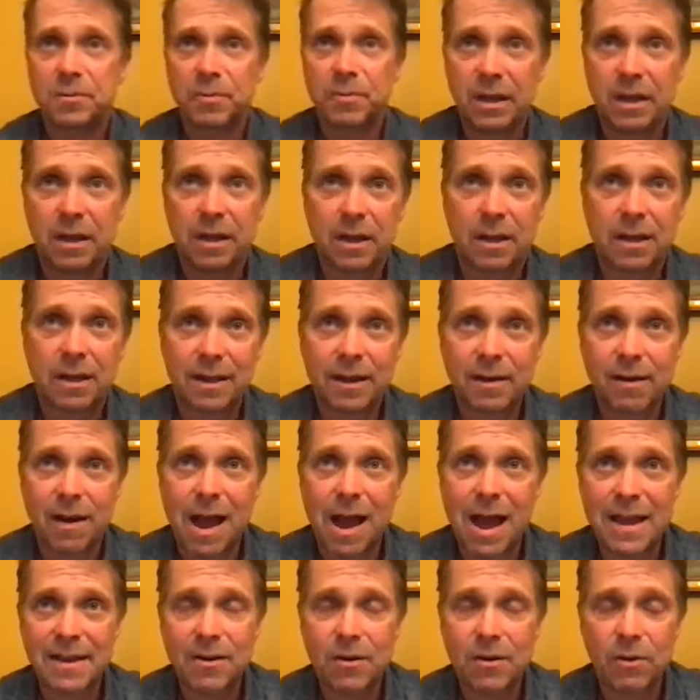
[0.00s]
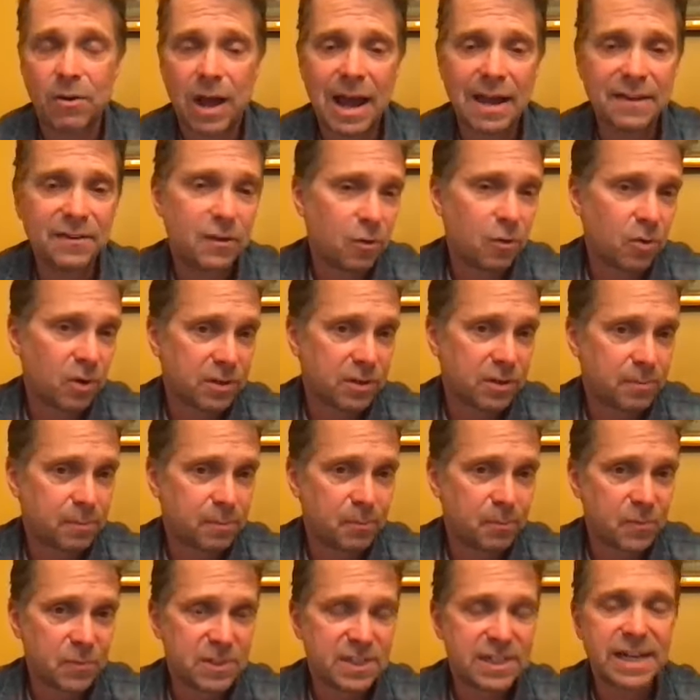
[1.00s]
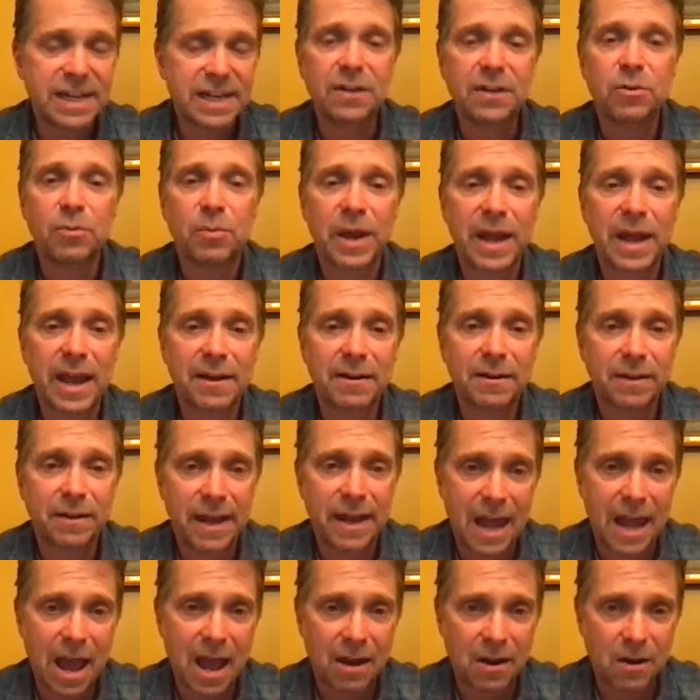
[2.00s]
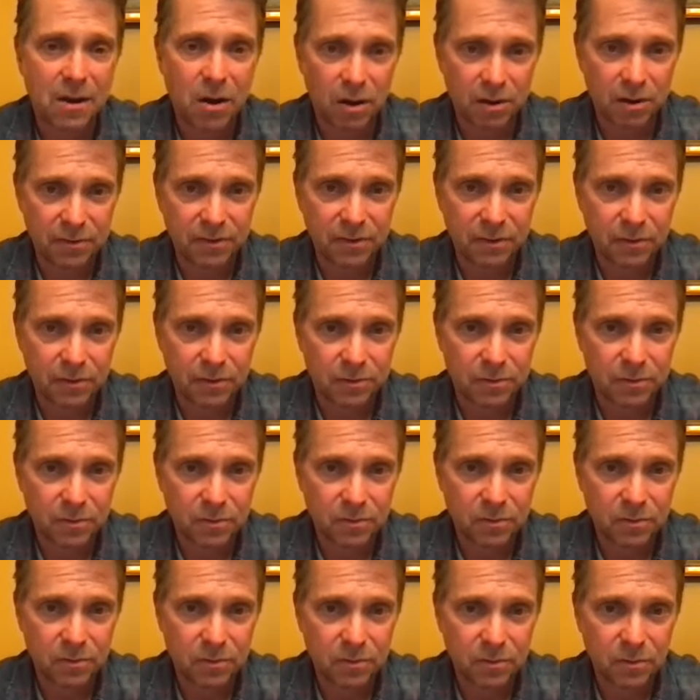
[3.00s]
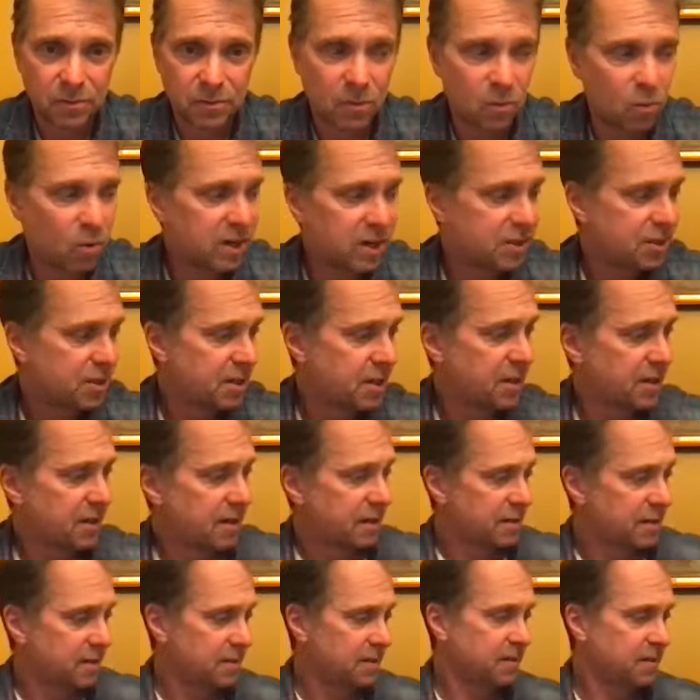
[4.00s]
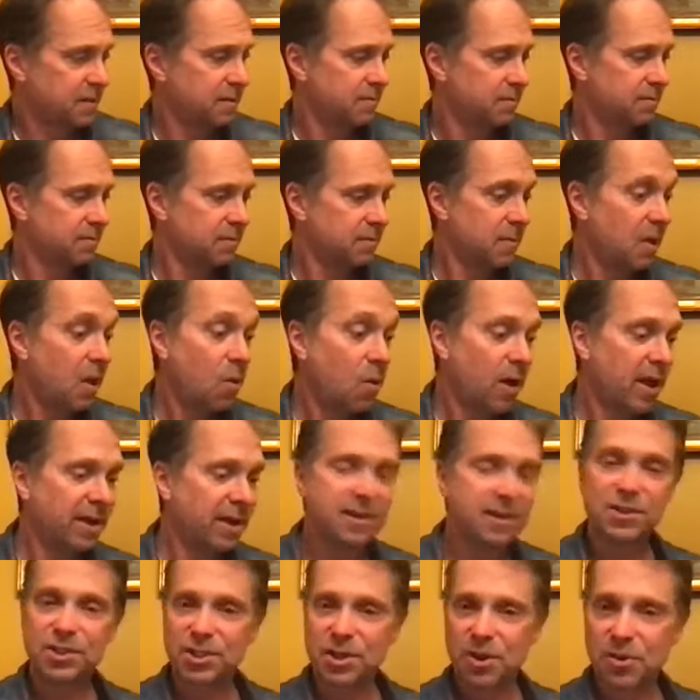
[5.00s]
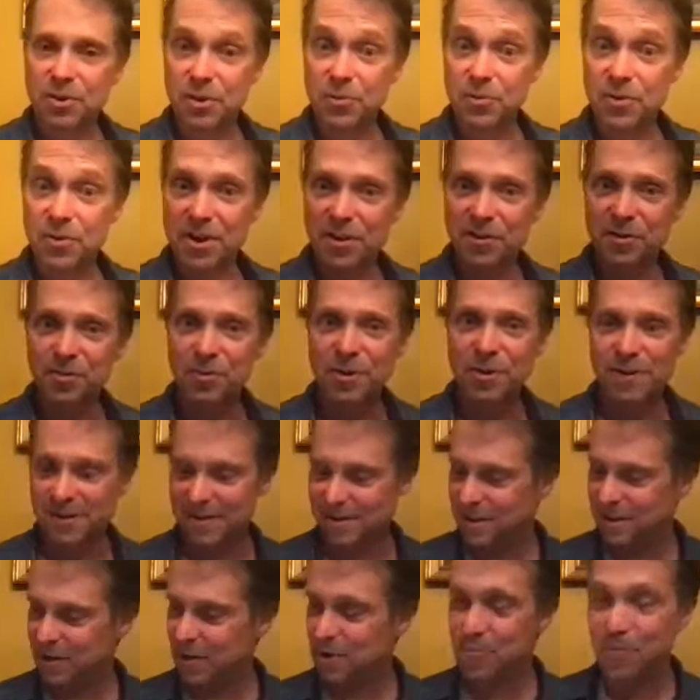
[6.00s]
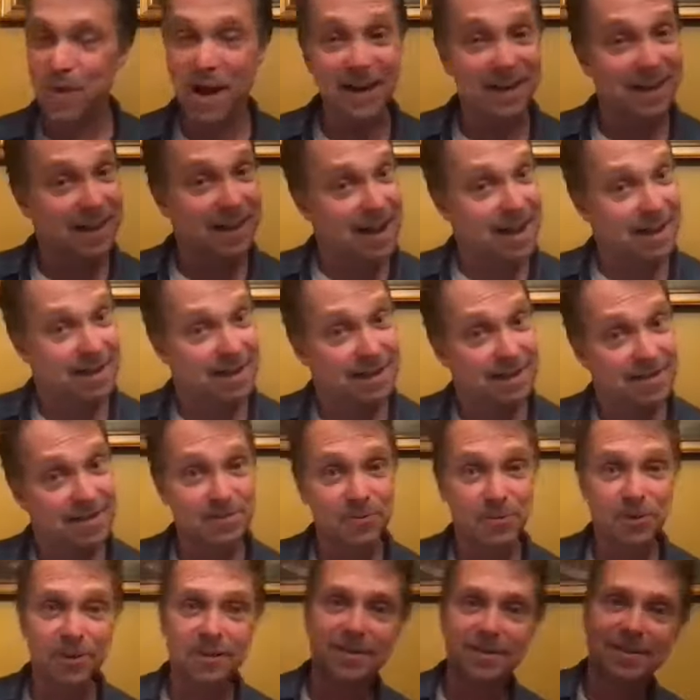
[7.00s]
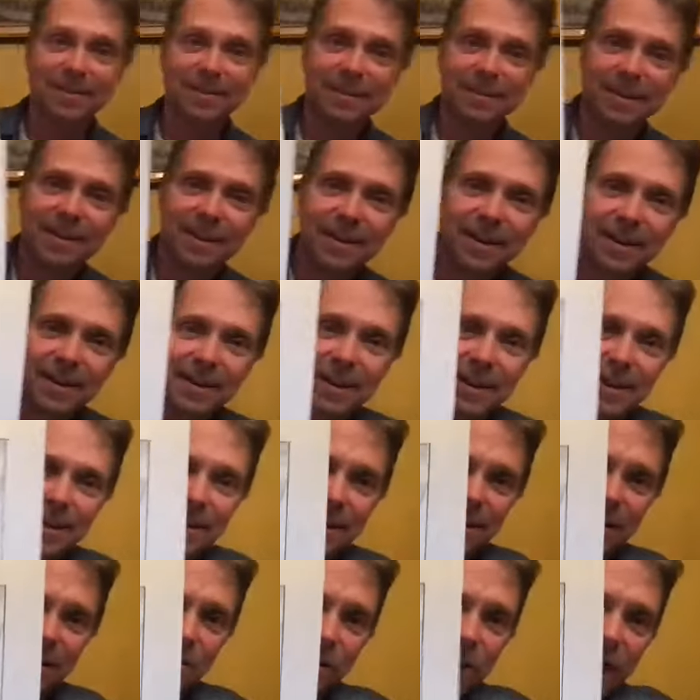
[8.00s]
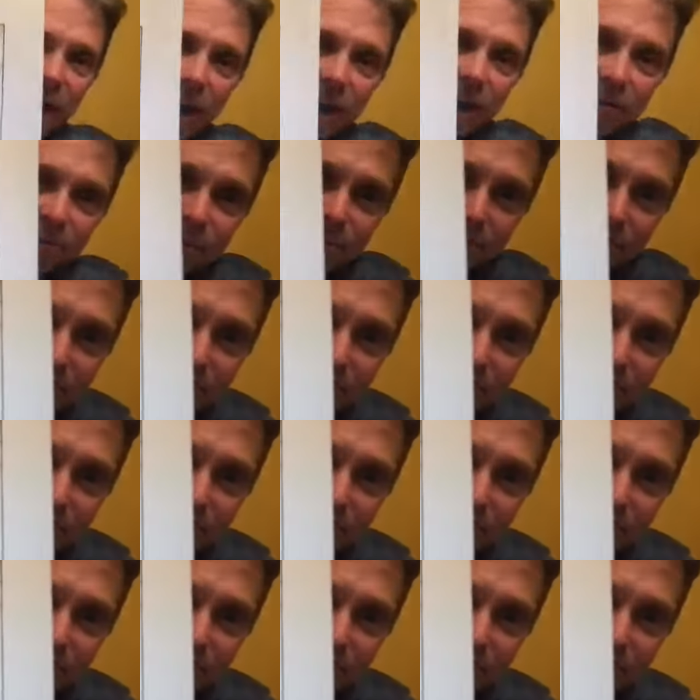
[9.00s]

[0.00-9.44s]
to be clear, I do a single panel gag cartoon, which is, I can show you another one. You might like this one. Okay.